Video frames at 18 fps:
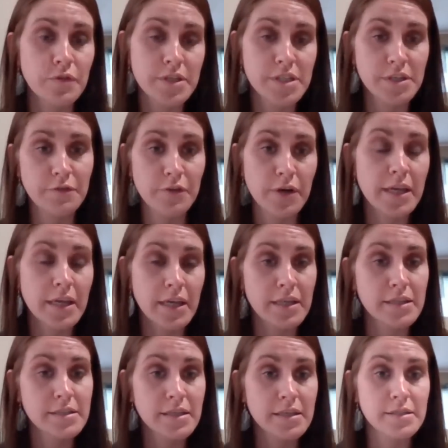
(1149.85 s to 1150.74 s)
different
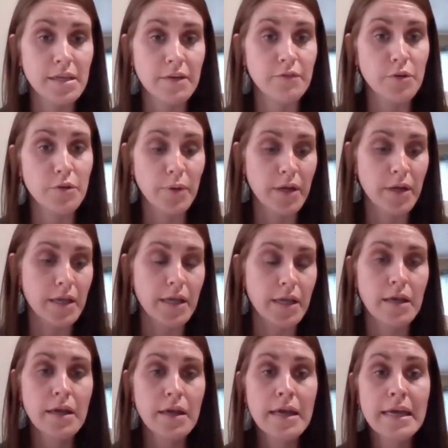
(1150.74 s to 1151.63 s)
kids, because
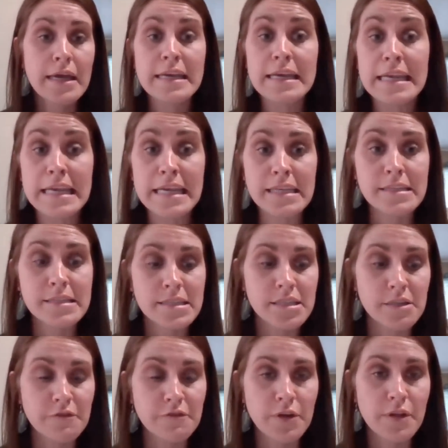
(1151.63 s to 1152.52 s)
everybody needs
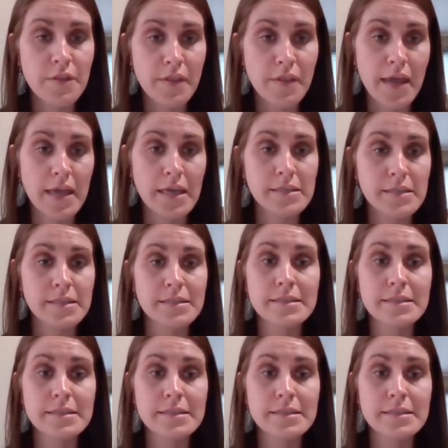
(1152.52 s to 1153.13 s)
different things